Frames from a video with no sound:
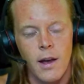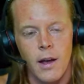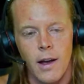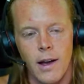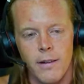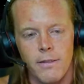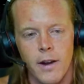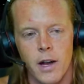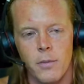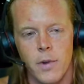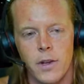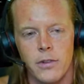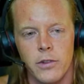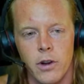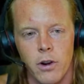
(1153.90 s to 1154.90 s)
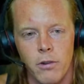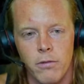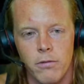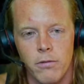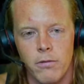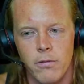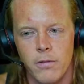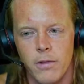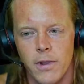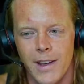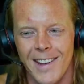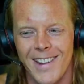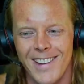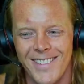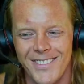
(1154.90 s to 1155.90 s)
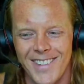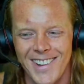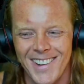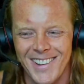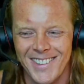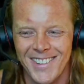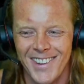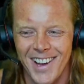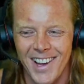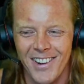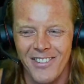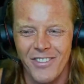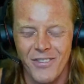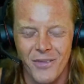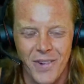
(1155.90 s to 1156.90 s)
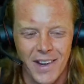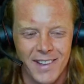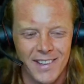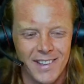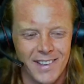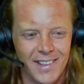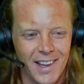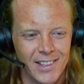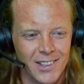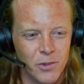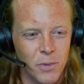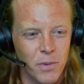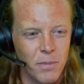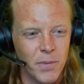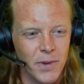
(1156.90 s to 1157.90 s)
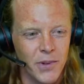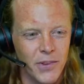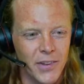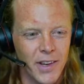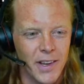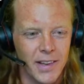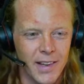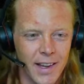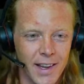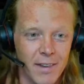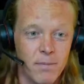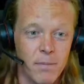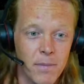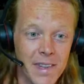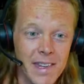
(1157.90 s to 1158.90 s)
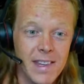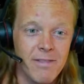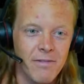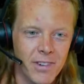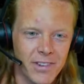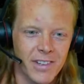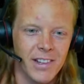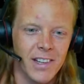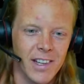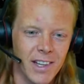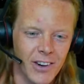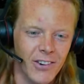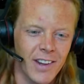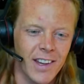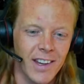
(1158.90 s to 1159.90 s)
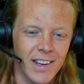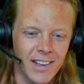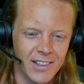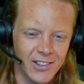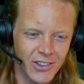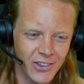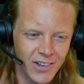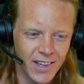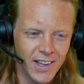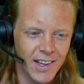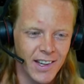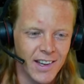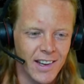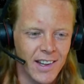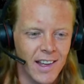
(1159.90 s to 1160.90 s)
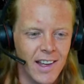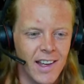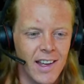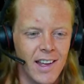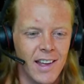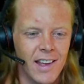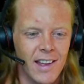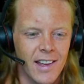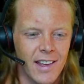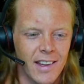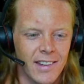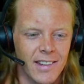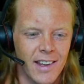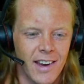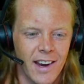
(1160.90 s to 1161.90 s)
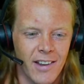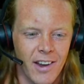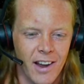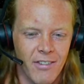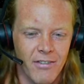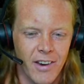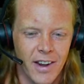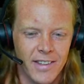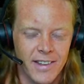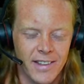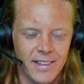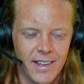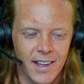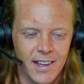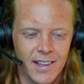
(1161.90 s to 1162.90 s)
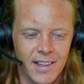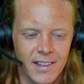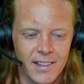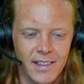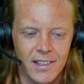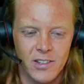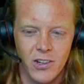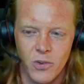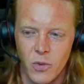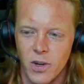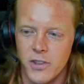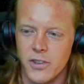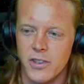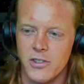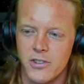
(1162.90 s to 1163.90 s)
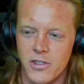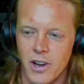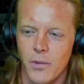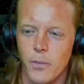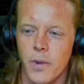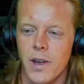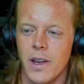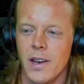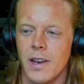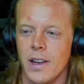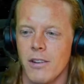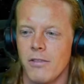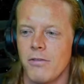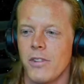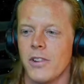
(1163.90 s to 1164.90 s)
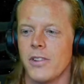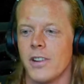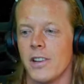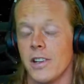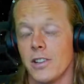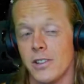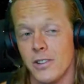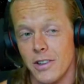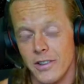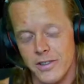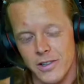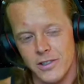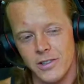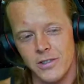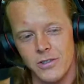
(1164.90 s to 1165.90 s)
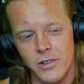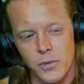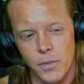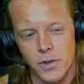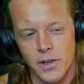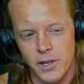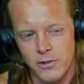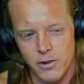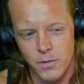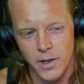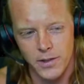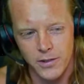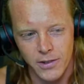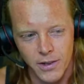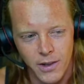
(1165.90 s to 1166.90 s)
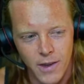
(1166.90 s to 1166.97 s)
I find myself, like, because a lot of my success has been built on like me physically going in and doing it, is that I find this tendency to want to jump in and physically do it, and this is super detrimental.